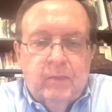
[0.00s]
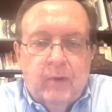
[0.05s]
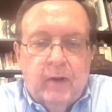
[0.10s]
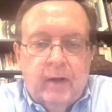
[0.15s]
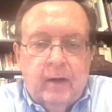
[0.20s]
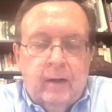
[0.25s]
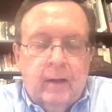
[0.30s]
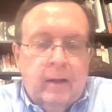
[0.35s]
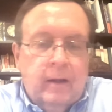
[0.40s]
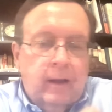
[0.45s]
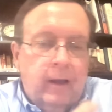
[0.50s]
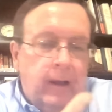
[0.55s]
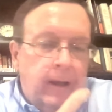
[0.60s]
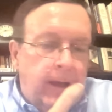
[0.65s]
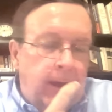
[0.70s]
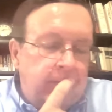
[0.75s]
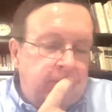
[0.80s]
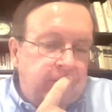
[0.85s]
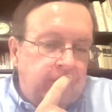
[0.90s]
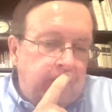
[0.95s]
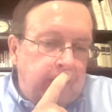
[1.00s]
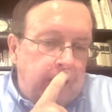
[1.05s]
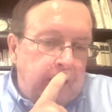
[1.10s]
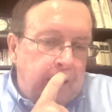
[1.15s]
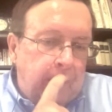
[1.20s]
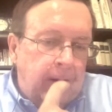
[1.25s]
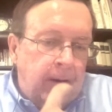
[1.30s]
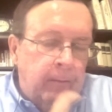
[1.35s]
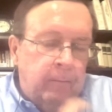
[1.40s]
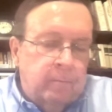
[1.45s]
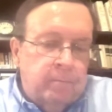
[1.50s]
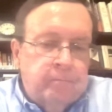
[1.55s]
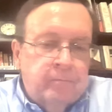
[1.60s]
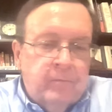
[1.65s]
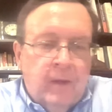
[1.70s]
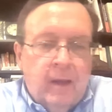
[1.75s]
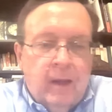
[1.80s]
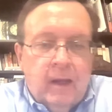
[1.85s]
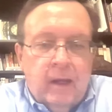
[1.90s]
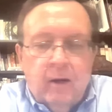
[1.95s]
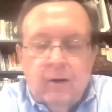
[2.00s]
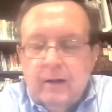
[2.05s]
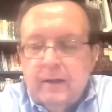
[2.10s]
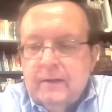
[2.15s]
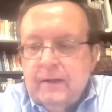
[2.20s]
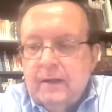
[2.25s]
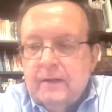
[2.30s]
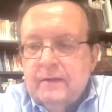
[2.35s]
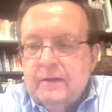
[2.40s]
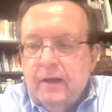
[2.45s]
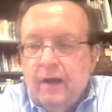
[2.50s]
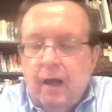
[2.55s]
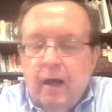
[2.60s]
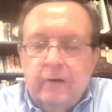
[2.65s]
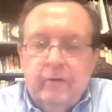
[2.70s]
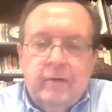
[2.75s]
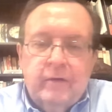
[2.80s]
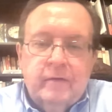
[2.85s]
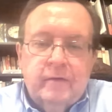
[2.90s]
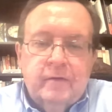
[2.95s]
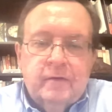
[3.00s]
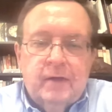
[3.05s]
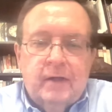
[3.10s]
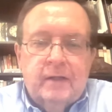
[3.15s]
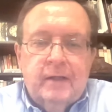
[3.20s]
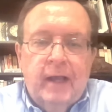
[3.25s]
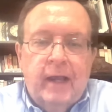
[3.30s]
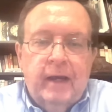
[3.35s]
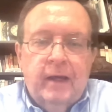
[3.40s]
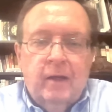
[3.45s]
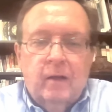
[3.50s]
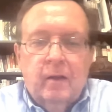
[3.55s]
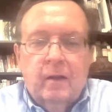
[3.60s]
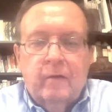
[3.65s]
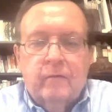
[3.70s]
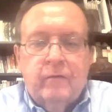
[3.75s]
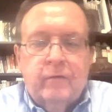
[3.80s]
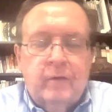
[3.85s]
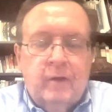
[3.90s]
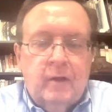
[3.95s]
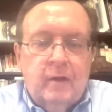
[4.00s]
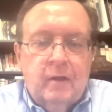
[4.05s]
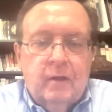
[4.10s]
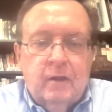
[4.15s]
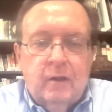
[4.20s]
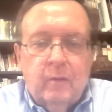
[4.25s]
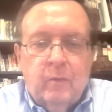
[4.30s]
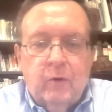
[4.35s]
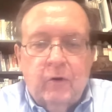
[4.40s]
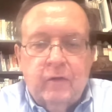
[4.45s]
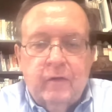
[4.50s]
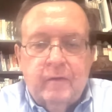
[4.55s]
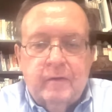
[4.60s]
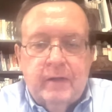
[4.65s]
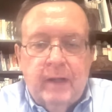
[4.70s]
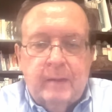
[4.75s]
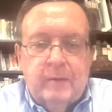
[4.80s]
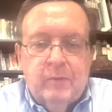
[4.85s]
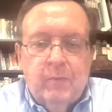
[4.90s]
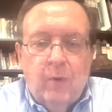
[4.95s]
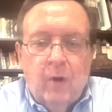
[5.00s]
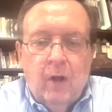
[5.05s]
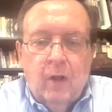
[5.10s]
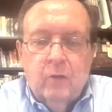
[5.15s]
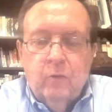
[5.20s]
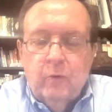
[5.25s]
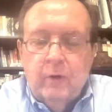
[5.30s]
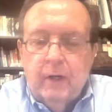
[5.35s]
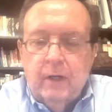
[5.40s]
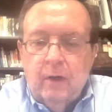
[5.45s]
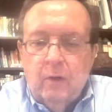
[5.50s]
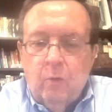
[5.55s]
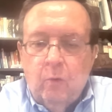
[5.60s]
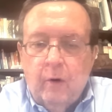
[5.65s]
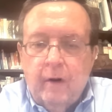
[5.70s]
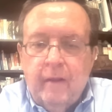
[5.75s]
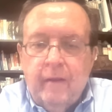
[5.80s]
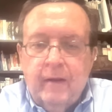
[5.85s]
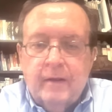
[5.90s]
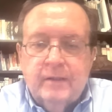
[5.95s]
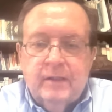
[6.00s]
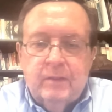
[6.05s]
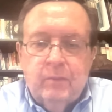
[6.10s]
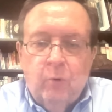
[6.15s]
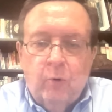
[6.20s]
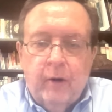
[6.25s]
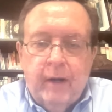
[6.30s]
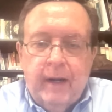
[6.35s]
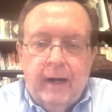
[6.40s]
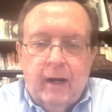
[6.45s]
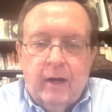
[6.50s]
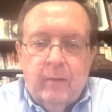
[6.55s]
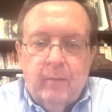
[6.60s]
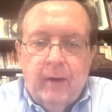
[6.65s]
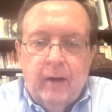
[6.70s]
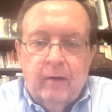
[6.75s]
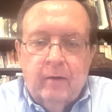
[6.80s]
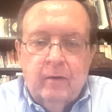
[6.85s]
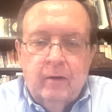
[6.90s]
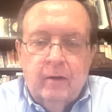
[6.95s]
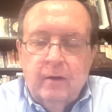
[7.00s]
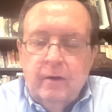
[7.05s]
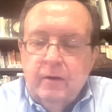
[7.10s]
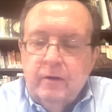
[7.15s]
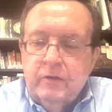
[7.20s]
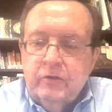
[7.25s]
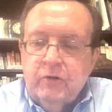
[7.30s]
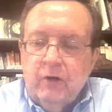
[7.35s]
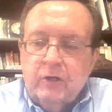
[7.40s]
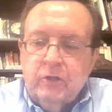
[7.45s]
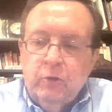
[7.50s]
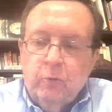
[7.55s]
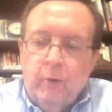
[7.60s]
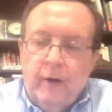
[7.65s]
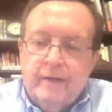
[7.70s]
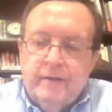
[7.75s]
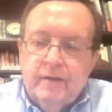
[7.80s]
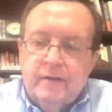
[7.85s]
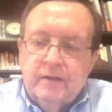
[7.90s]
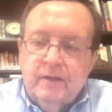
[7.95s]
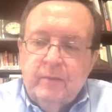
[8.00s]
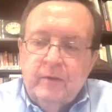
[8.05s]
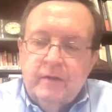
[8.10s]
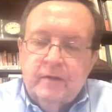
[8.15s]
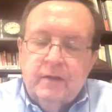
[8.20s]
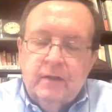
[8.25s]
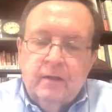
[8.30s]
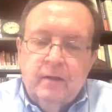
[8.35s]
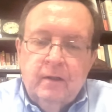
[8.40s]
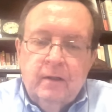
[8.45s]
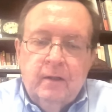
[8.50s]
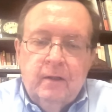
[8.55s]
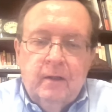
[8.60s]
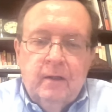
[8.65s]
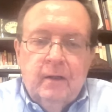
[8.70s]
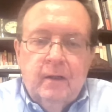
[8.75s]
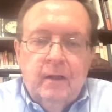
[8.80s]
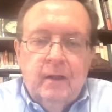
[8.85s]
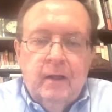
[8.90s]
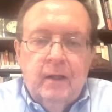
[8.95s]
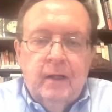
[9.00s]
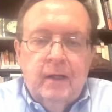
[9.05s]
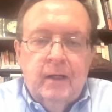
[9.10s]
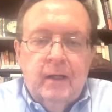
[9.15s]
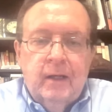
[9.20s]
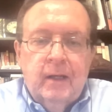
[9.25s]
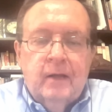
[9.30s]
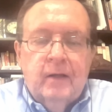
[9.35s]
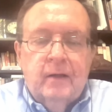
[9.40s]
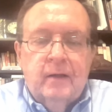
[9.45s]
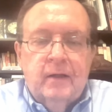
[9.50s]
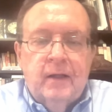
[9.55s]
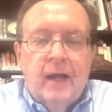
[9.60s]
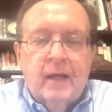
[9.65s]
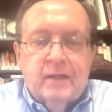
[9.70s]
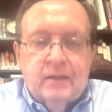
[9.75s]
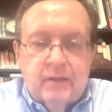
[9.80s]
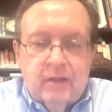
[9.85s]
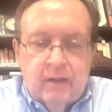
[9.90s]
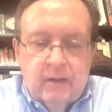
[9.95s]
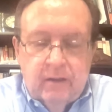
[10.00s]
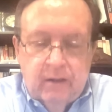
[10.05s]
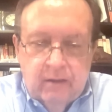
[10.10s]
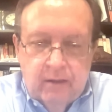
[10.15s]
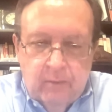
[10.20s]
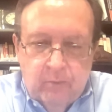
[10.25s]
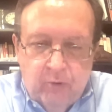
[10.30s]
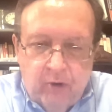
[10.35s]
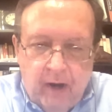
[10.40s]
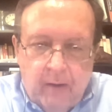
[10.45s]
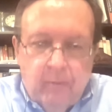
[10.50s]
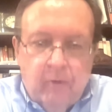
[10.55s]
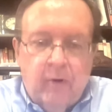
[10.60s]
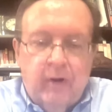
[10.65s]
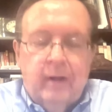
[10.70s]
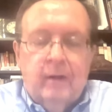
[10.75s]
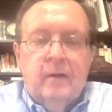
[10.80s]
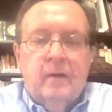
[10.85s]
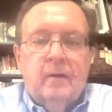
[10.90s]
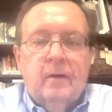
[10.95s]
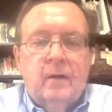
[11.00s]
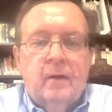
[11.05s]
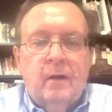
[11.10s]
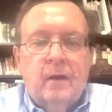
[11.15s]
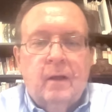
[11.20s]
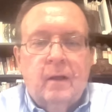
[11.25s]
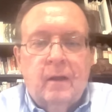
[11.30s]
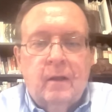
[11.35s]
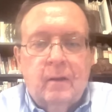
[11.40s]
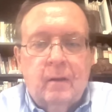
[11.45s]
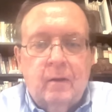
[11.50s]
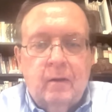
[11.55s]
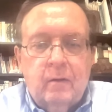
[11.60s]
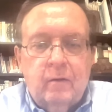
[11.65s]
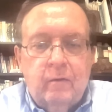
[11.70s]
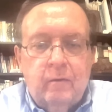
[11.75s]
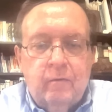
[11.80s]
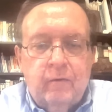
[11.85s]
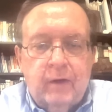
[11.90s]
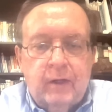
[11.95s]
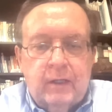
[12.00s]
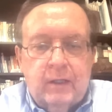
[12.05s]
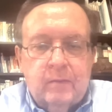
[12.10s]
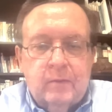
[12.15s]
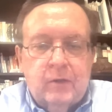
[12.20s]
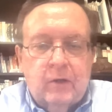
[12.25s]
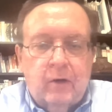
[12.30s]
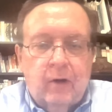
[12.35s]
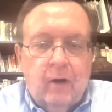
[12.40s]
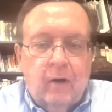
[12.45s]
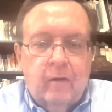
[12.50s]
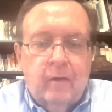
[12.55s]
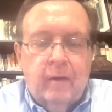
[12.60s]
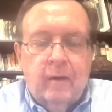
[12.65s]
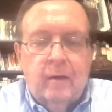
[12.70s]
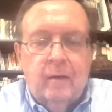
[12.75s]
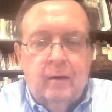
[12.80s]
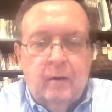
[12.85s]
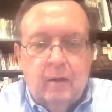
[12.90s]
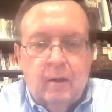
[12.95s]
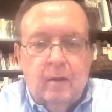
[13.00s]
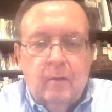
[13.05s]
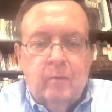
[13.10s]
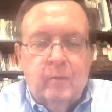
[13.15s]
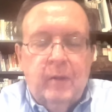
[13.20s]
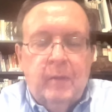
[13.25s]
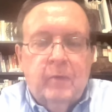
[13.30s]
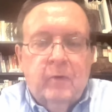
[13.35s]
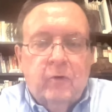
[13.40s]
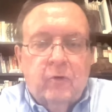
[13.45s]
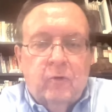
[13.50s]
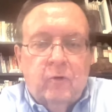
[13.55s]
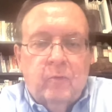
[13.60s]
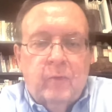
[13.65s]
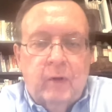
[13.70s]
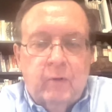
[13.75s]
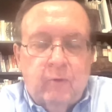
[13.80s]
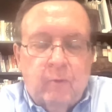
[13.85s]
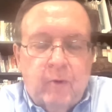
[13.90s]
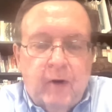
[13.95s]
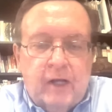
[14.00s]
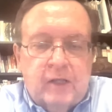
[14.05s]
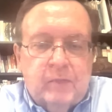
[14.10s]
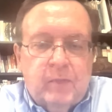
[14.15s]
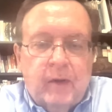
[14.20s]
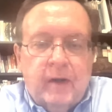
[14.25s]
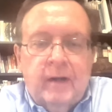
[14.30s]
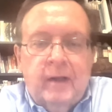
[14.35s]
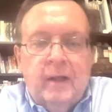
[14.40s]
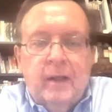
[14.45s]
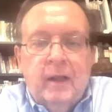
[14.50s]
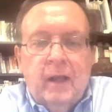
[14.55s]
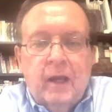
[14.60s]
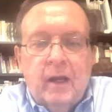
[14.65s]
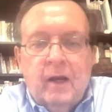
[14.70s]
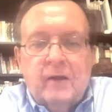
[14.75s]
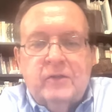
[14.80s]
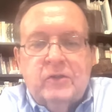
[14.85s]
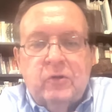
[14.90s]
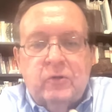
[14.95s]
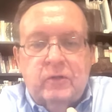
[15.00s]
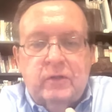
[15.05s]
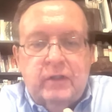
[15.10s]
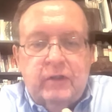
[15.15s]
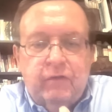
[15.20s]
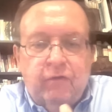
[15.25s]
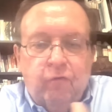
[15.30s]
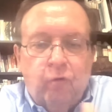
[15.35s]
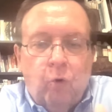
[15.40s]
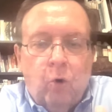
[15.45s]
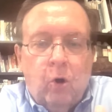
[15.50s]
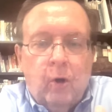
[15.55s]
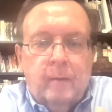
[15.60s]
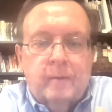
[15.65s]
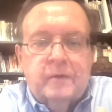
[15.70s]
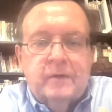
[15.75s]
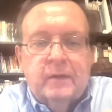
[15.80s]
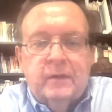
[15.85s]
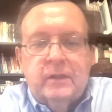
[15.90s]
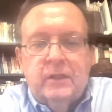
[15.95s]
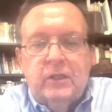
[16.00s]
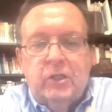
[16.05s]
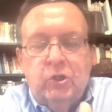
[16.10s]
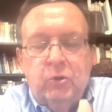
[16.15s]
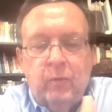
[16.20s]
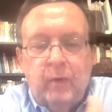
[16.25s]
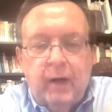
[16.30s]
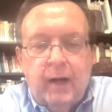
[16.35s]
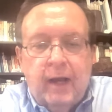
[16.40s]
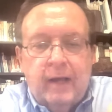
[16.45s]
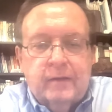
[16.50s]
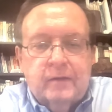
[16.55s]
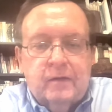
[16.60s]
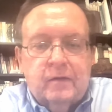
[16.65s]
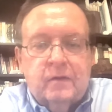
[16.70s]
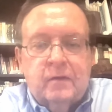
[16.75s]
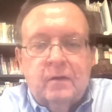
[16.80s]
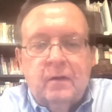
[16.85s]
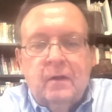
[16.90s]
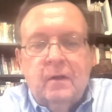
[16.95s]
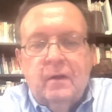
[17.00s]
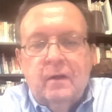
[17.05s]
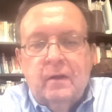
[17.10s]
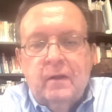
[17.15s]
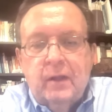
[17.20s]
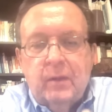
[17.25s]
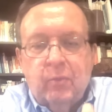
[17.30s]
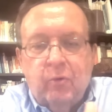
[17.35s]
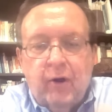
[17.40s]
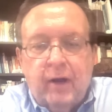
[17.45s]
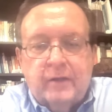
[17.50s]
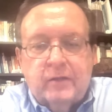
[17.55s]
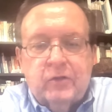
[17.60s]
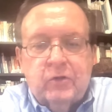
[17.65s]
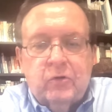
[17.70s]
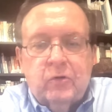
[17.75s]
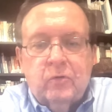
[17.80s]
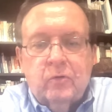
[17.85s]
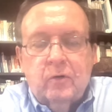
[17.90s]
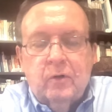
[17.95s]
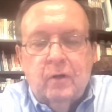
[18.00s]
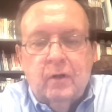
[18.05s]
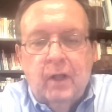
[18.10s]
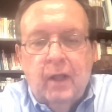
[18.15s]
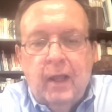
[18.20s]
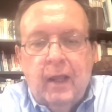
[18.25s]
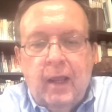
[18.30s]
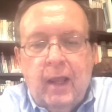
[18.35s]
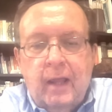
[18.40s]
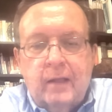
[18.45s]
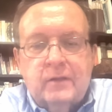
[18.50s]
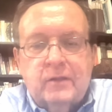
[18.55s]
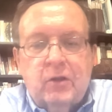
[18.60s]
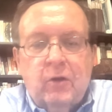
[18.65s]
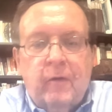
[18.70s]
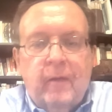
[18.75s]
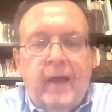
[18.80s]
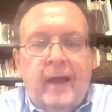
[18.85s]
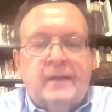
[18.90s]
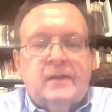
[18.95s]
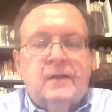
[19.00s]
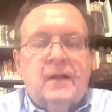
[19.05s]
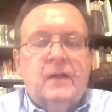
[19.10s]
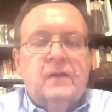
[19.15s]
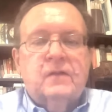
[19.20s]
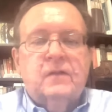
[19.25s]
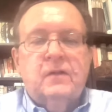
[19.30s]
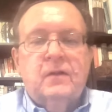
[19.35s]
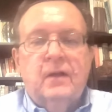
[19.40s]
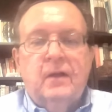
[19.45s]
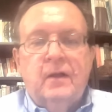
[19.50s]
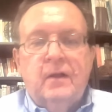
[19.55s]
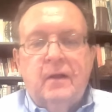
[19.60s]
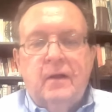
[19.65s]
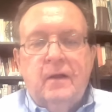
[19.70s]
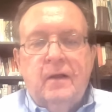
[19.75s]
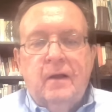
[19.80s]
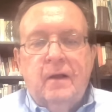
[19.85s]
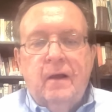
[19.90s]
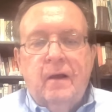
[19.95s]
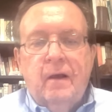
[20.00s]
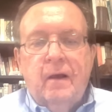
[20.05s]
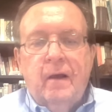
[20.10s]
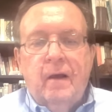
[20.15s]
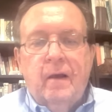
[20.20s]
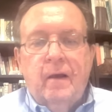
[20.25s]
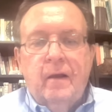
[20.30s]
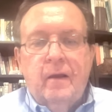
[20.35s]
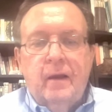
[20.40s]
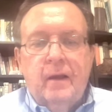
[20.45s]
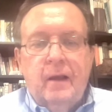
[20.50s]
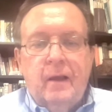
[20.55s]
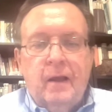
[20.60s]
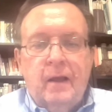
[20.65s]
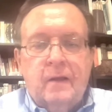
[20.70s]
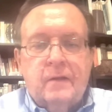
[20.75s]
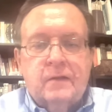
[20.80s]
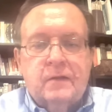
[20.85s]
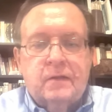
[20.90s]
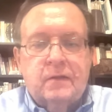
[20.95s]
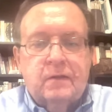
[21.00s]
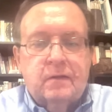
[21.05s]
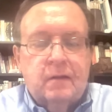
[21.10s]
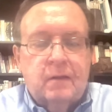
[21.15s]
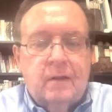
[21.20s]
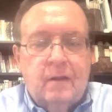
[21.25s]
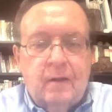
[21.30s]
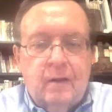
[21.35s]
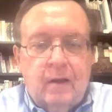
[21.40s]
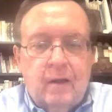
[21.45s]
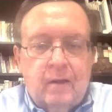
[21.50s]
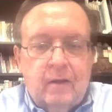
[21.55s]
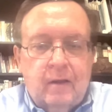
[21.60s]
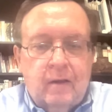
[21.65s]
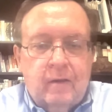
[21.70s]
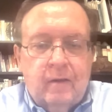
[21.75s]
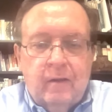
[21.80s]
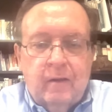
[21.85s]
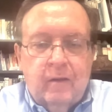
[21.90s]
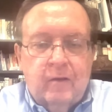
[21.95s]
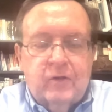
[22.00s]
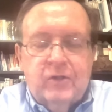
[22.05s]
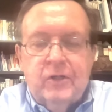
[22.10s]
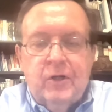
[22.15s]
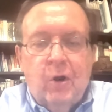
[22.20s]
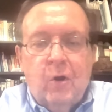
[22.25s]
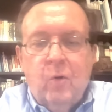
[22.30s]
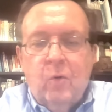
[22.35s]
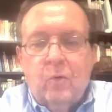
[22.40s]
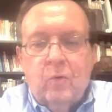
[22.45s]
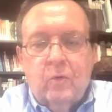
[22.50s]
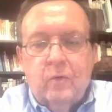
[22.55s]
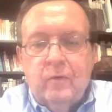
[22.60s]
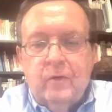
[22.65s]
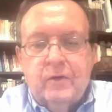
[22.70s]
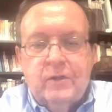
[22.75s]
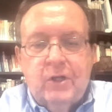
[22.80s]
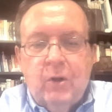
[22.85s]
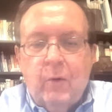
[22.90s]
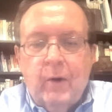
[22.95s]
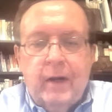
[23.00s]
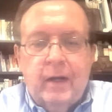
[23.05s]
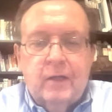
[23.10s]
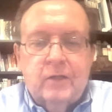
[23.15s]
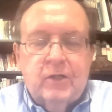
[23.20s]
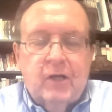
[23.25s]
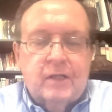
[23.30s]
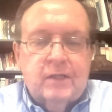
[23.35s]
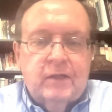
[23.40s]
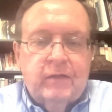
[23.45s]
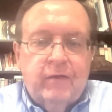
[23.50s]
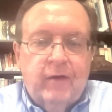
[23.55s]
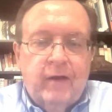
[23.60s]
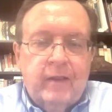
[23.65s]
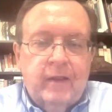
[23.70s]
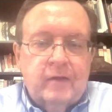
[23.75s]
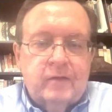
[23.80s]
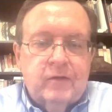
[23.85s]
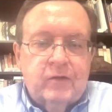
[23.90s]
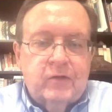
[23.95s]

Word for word: But I feel like um, you know it, it's the hundredth centennial of the birth of James Baldwin, and one of the things he pointed out about structural racism is it it, it yes it, the primary uh, victims are, are, the people who are being repressed, but it also deforms and dehumanizes the oppressor and so in that sense, uh, it's there's no there's no way to justify this.